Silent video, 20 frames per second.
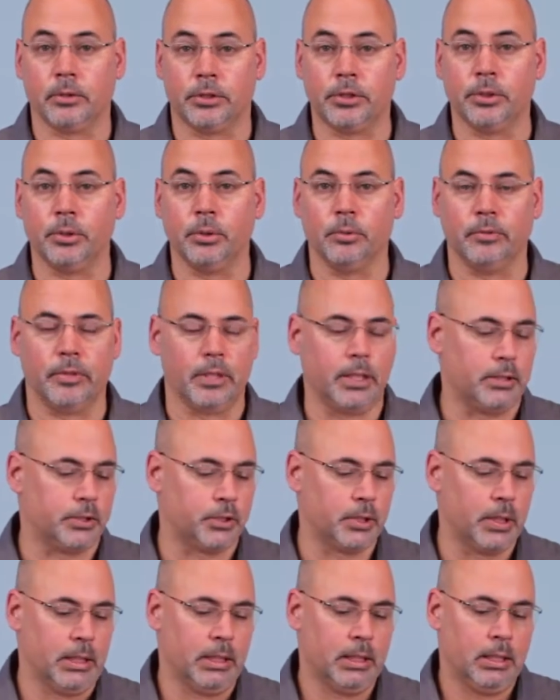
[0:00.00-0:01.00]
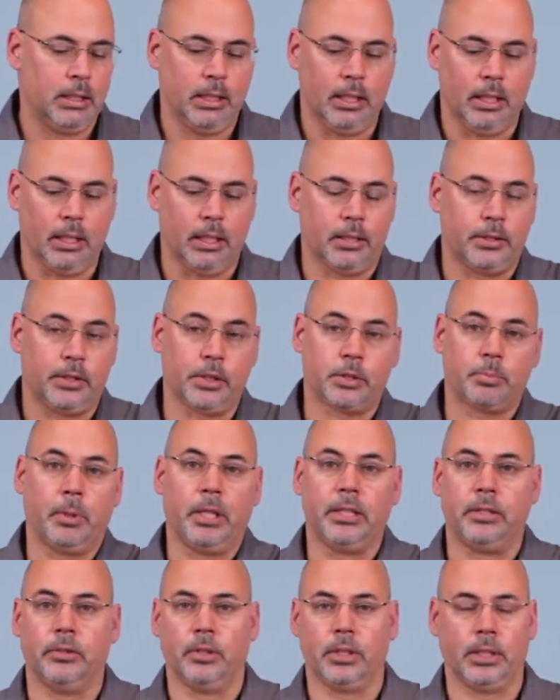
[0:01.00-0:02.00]
2 of an inch just by
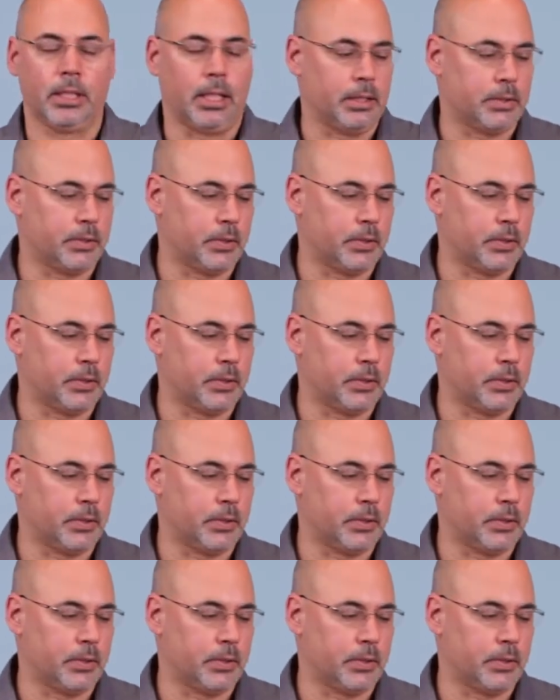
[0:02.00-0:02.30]
doing that.